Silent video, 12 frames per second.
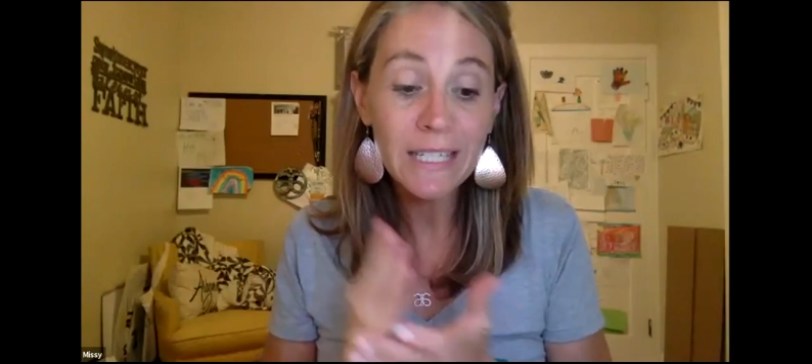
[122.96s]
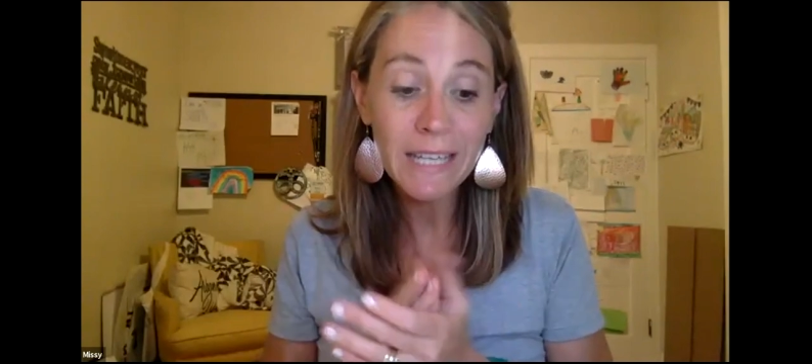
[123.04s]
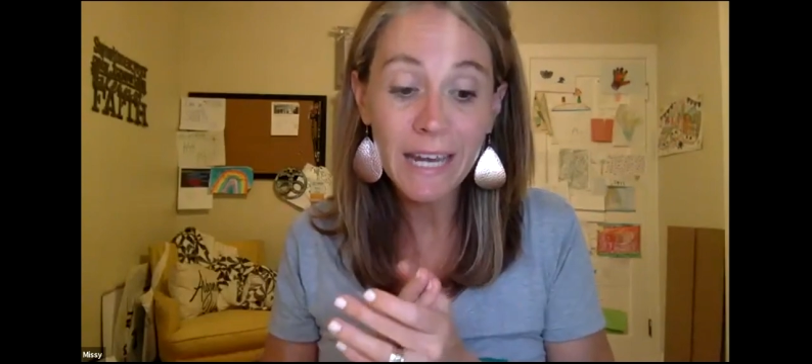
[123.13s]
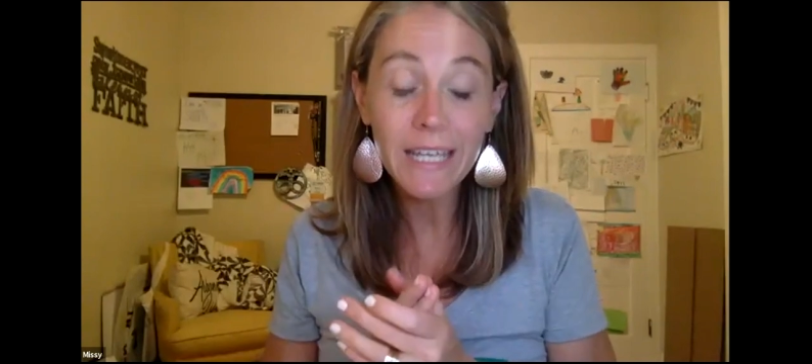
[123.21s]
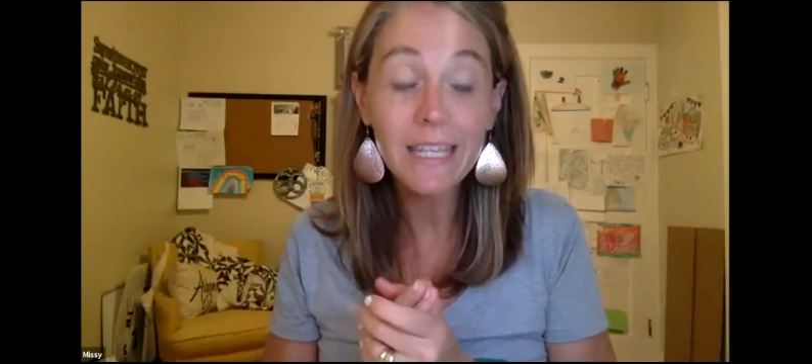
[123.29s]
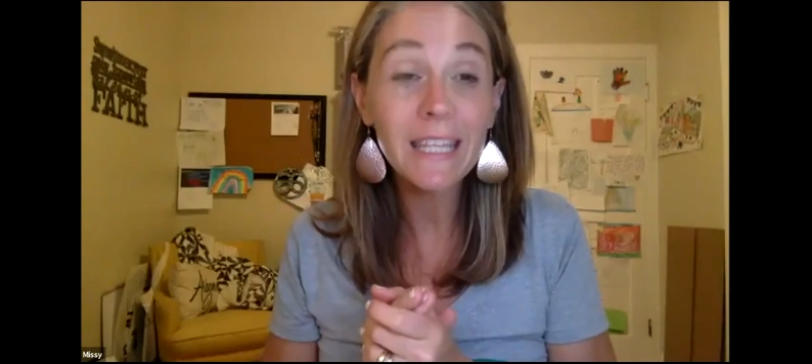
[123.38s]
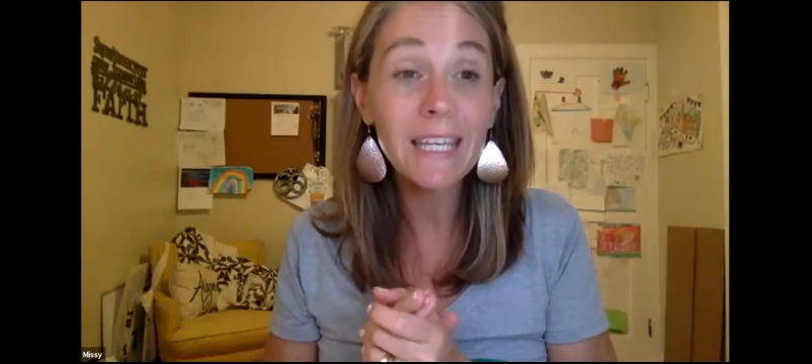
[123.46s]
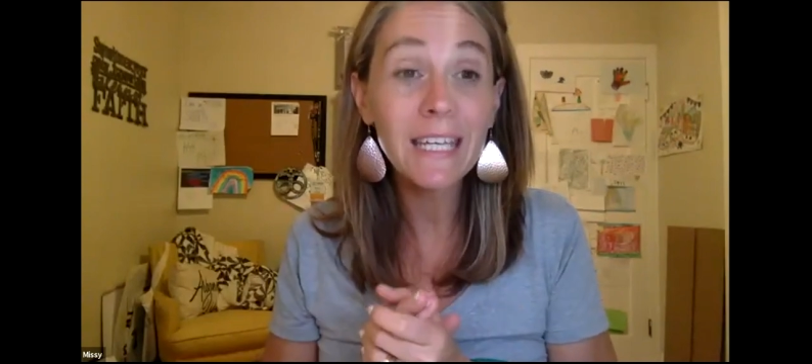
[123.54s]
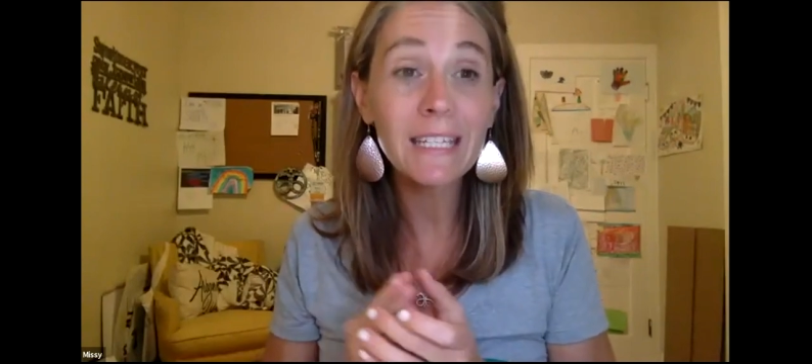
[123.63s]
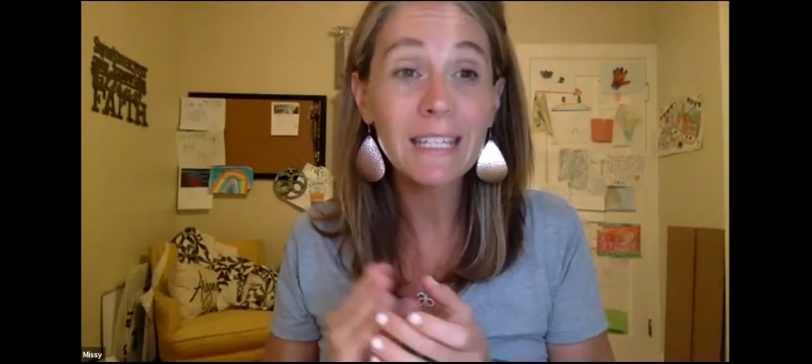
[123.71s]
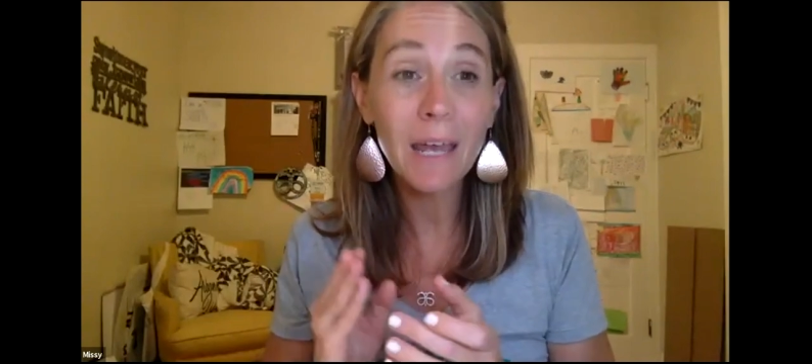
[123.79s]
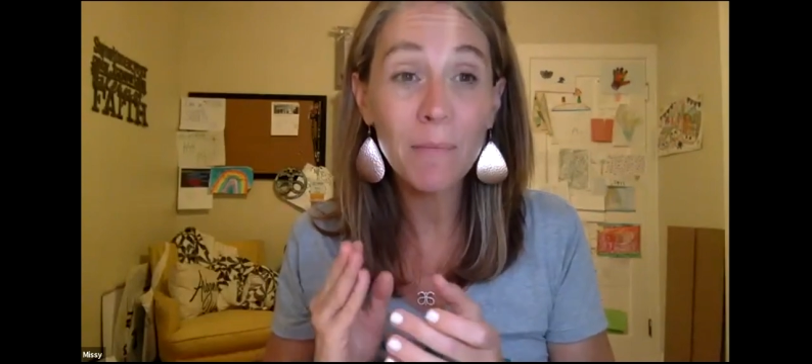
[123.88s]
Second thing
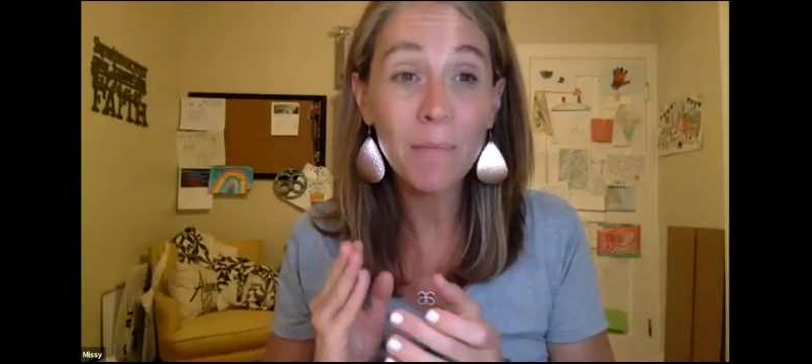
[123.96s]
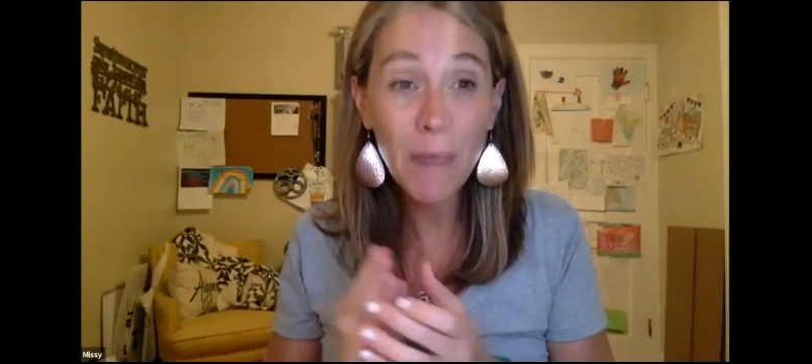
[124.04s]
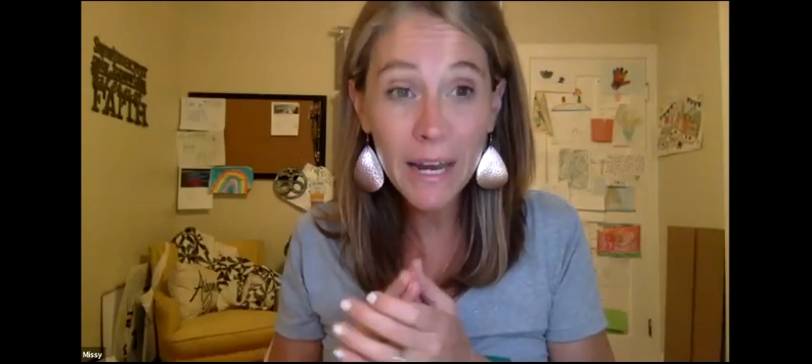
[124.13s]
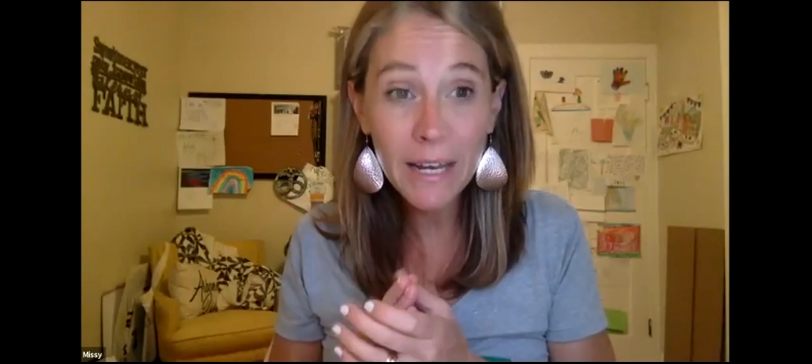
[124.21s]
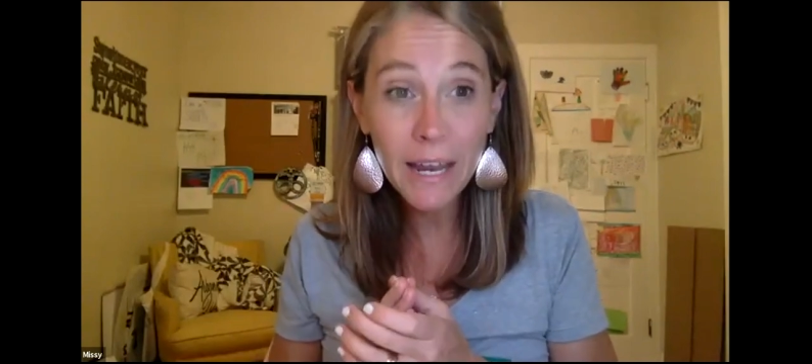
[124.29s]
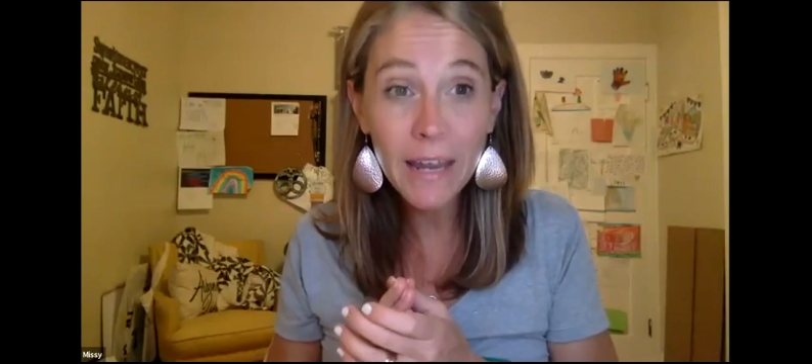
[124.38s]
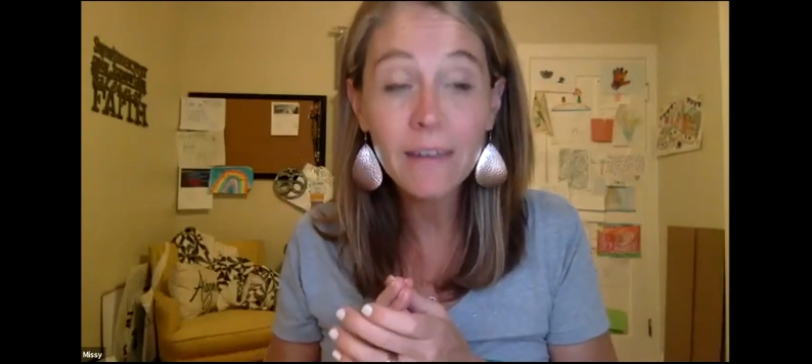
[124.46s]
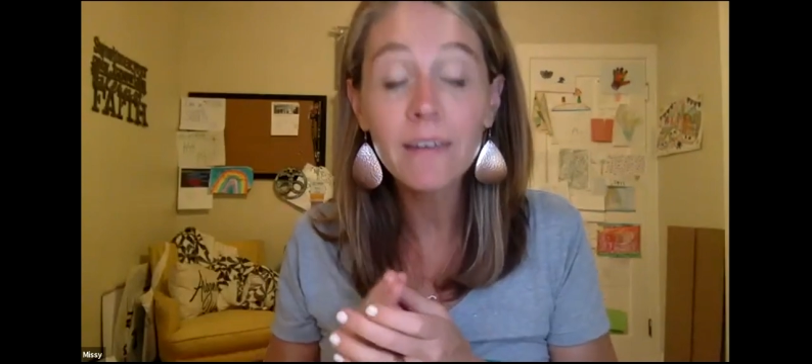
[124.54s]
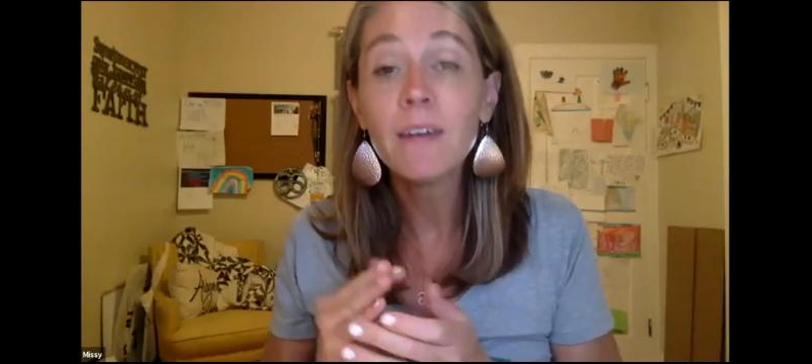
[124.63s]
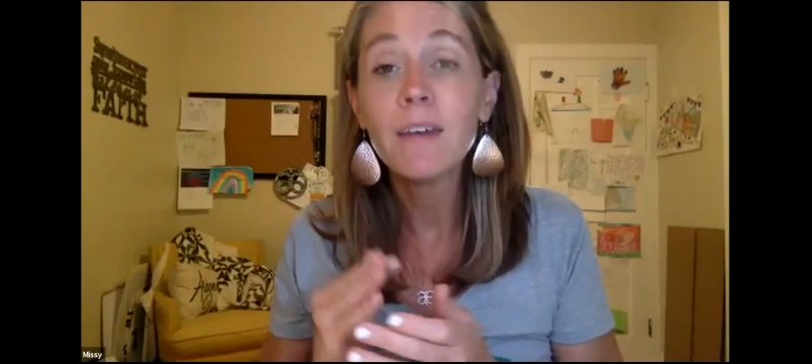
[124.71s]
is that payday